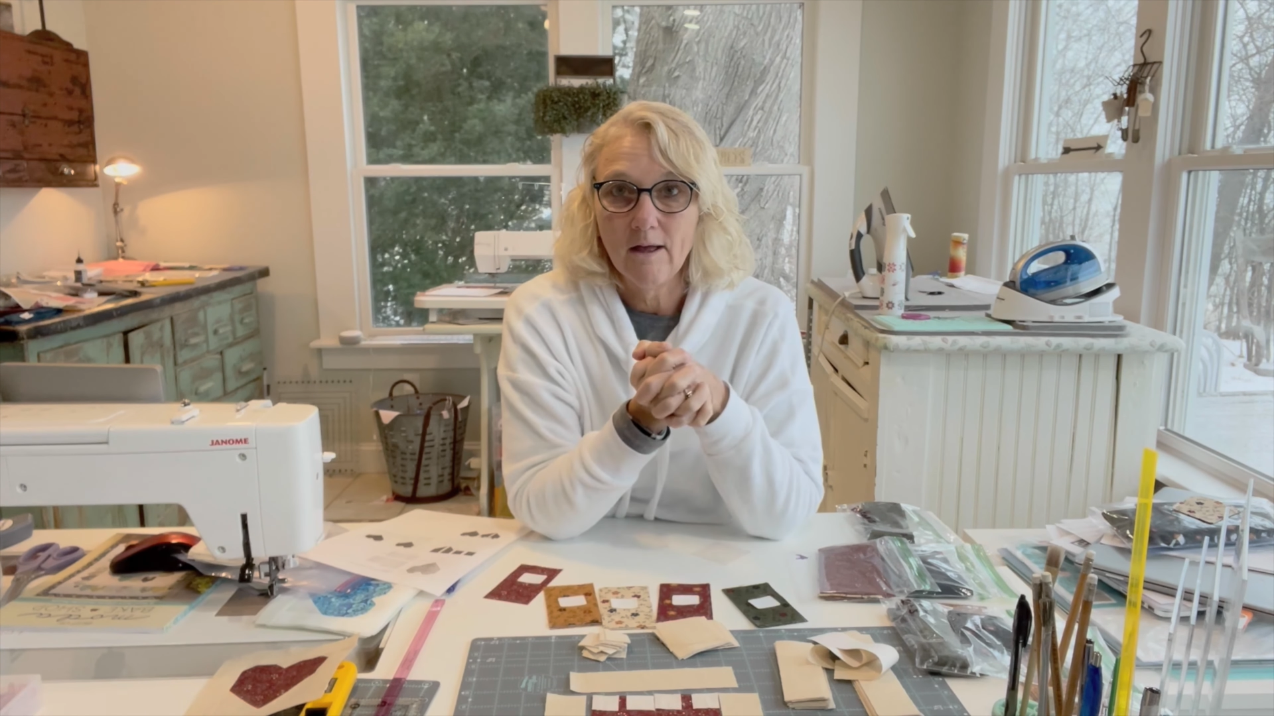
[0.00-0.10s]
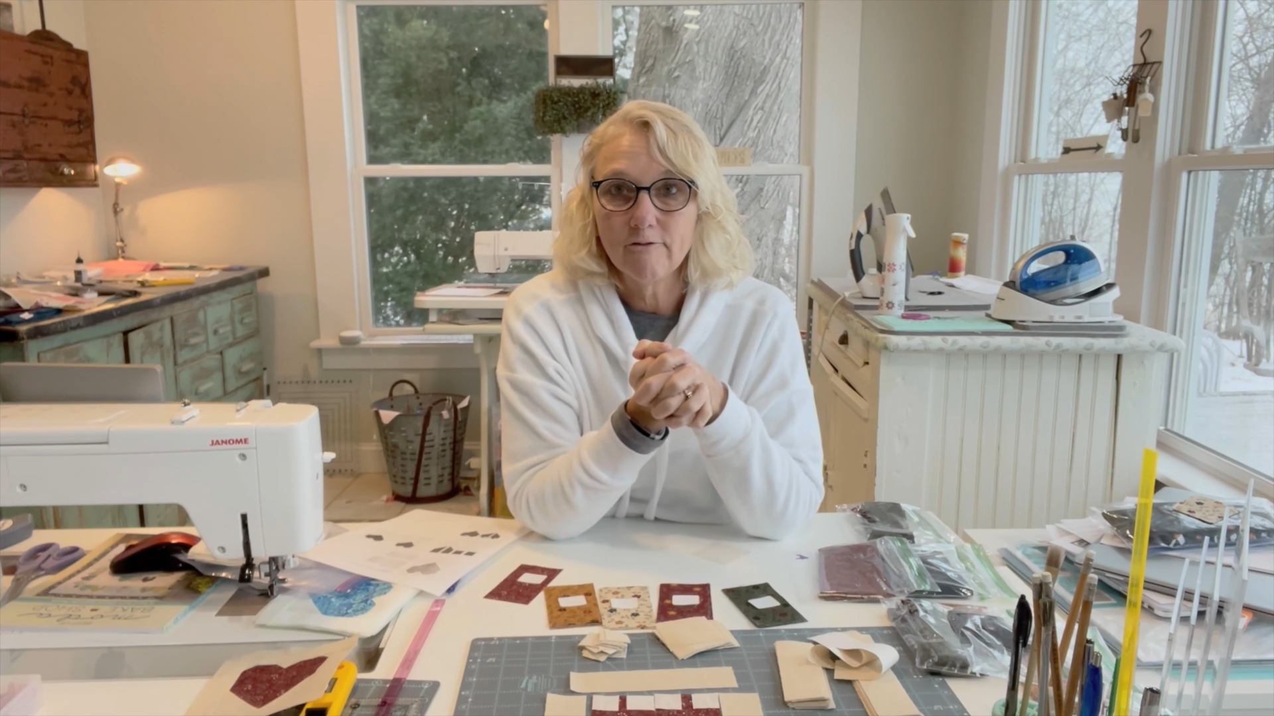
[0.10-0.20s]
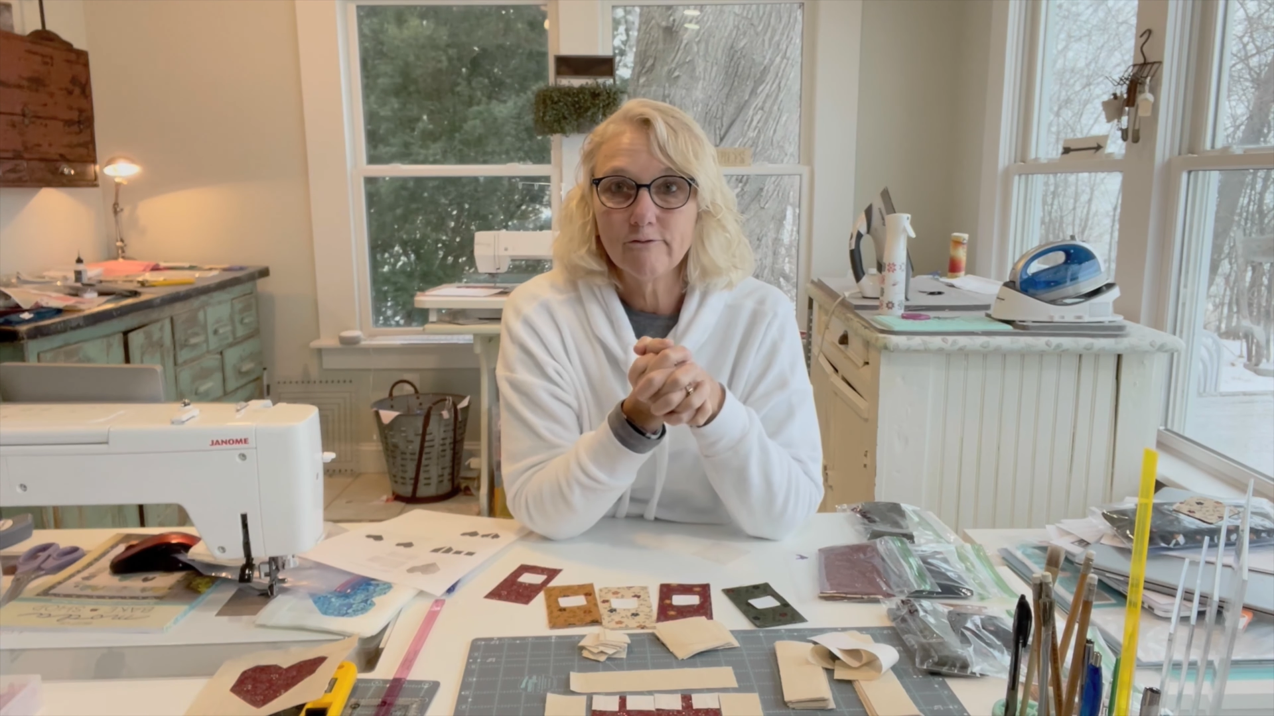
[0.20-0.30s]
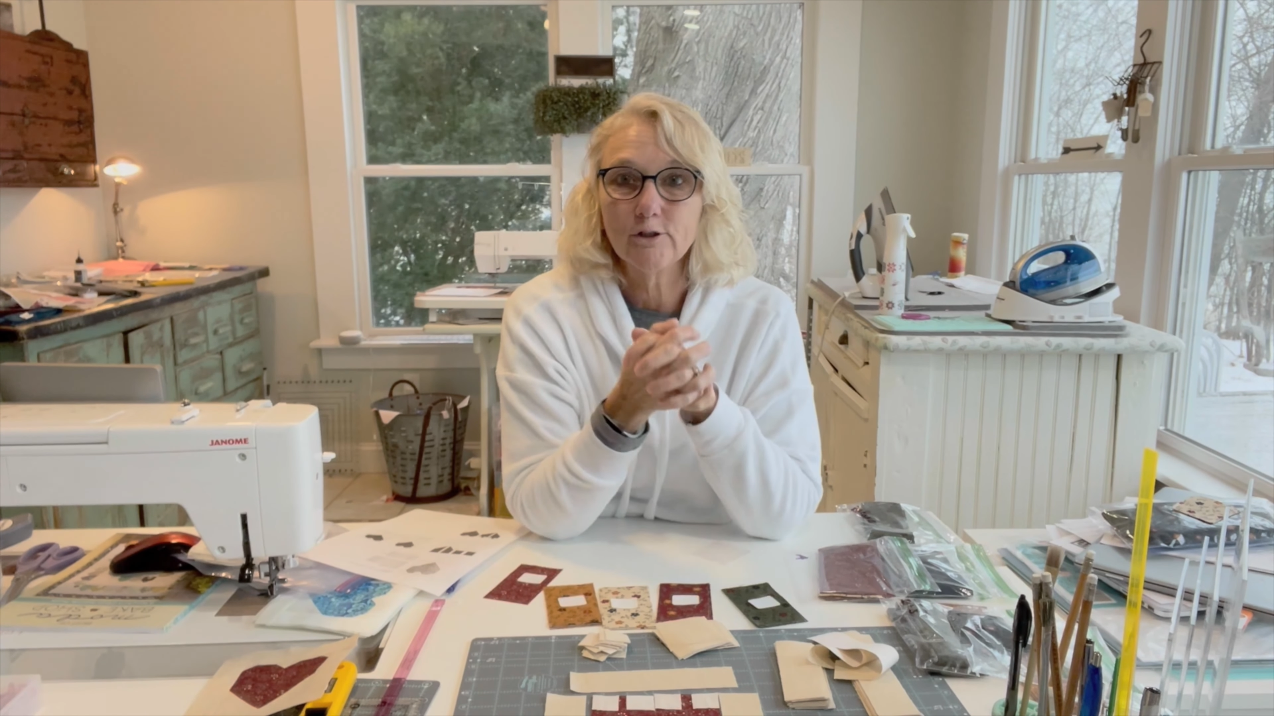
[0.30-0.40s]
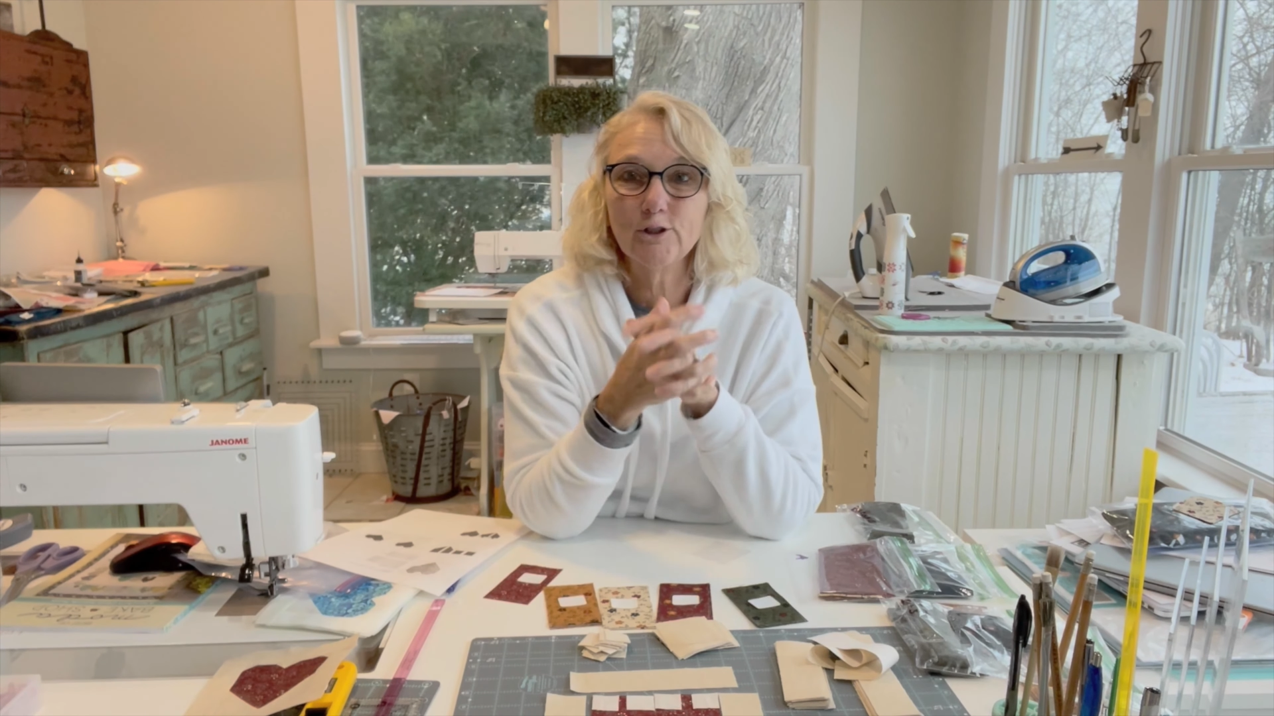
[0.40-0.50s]

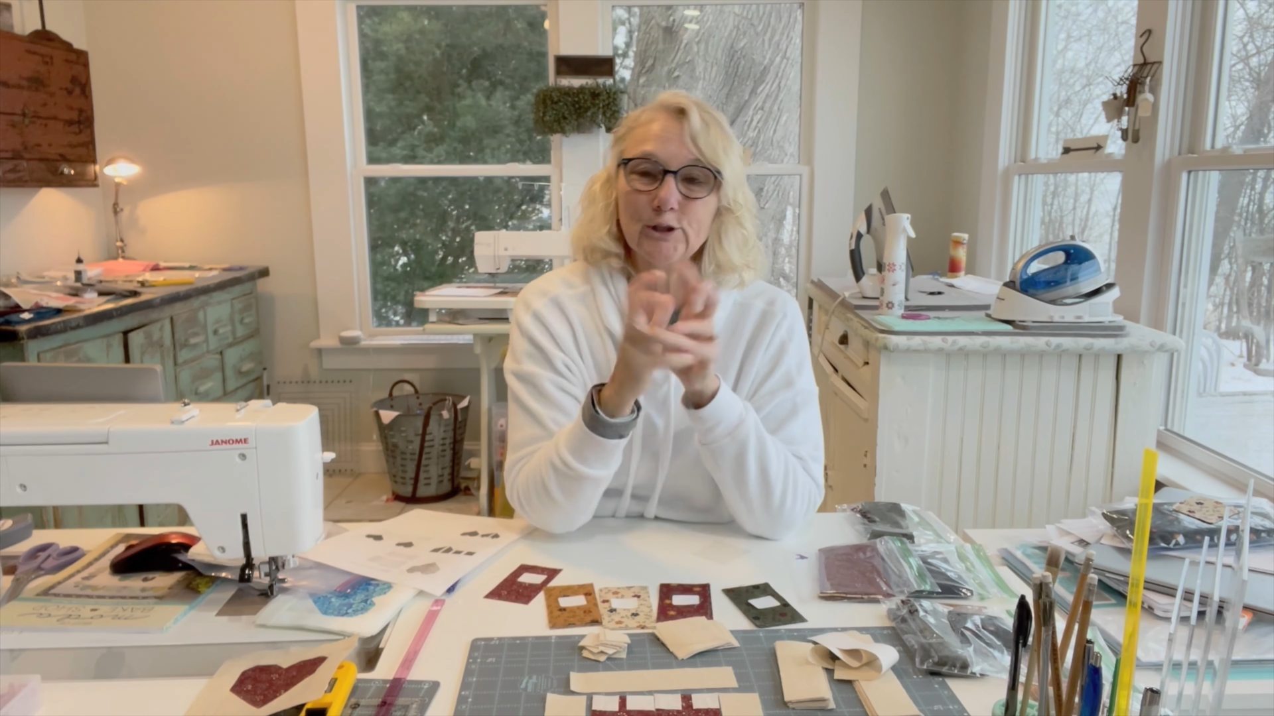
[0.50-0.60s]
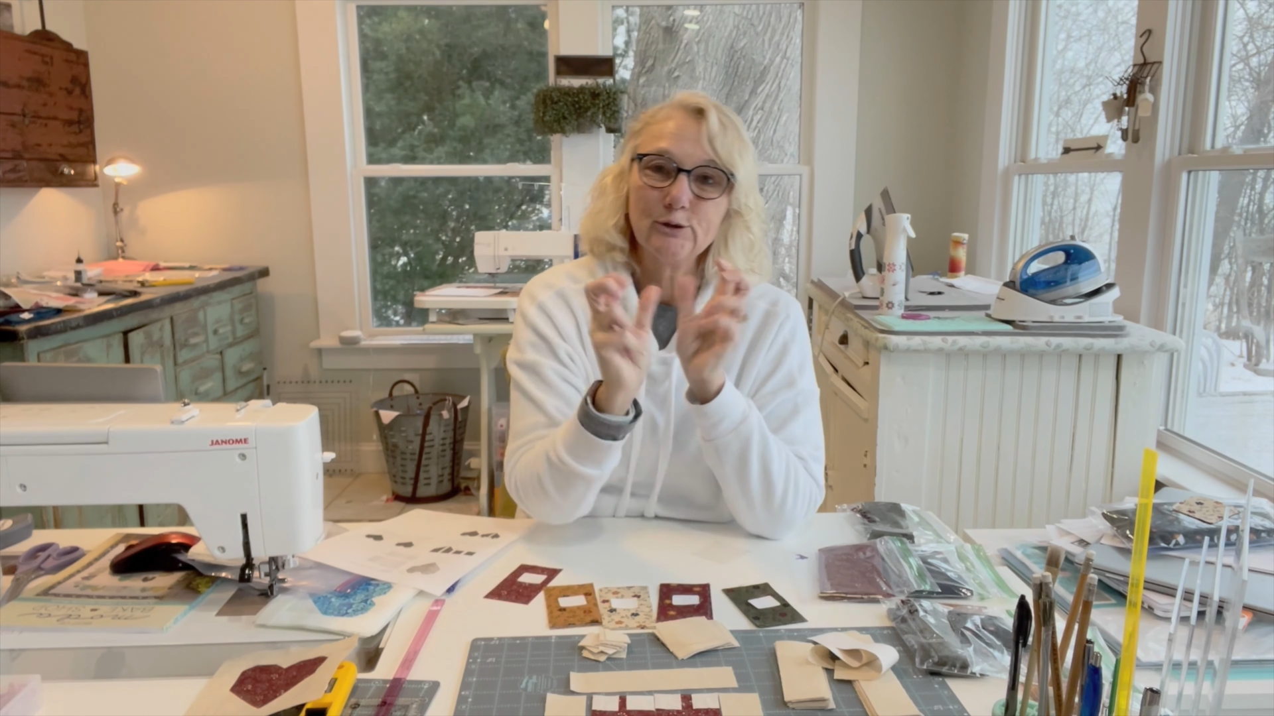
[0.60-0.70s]
for clue